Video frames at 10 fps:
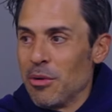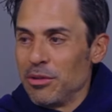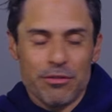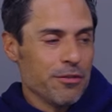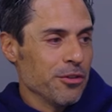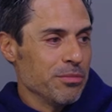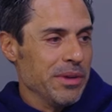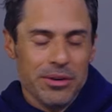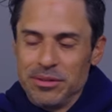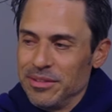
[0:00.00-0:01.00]
going to the first
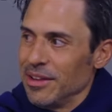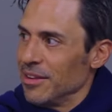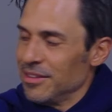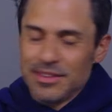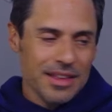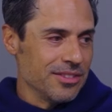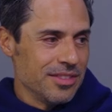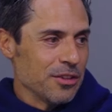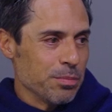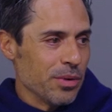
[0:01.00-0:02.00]
mirror, and like, that's
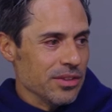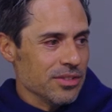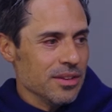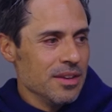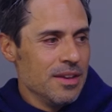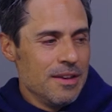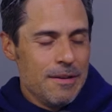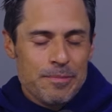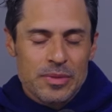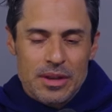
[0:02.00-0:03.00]
Bryson.
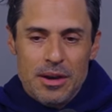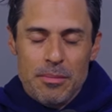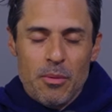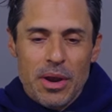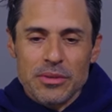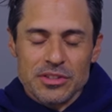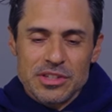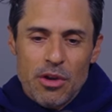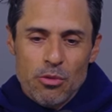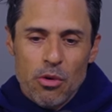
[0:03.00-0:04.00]
But what I was going to
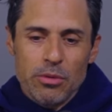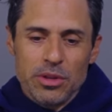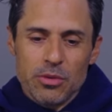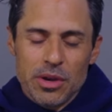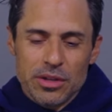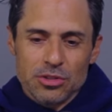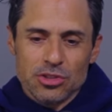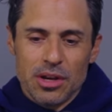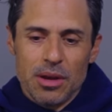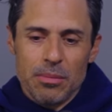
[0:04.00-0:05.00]
say on Rory really quick, and I'll
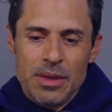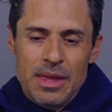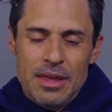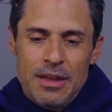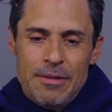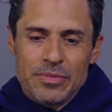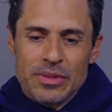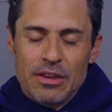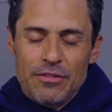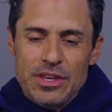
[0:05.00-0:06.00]
shut up.
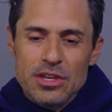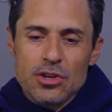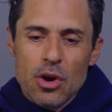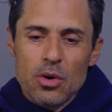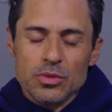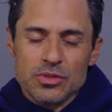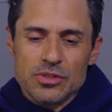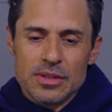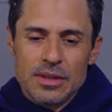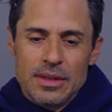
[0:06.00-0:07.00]
If he
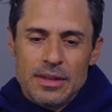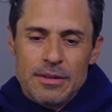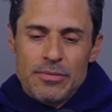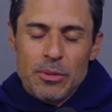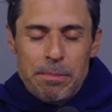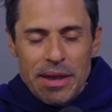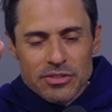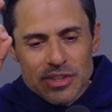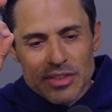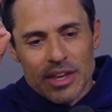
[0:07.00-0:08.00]
goes, the
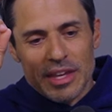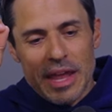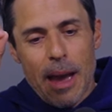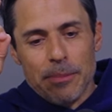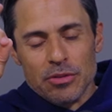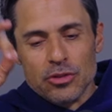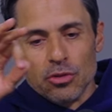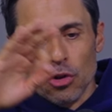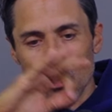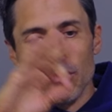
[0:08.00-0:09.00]
best thing that could happen to
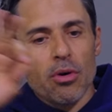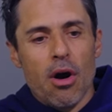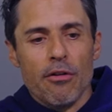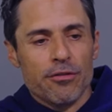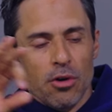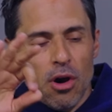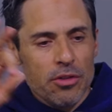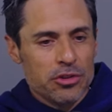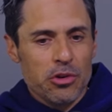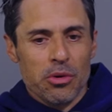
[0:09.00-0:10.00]
global golf for all
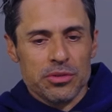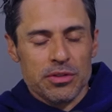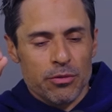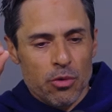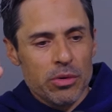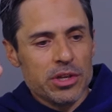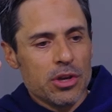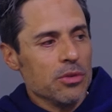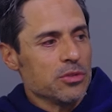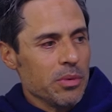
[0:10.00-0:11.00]
the tours, if Rory
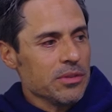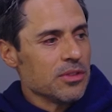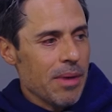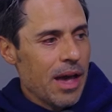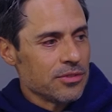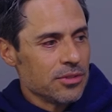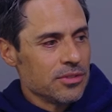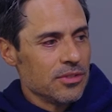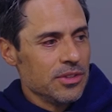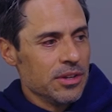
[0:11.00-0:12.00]
goes and wins the Masters
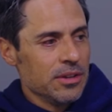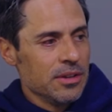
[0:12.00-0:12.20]
this year,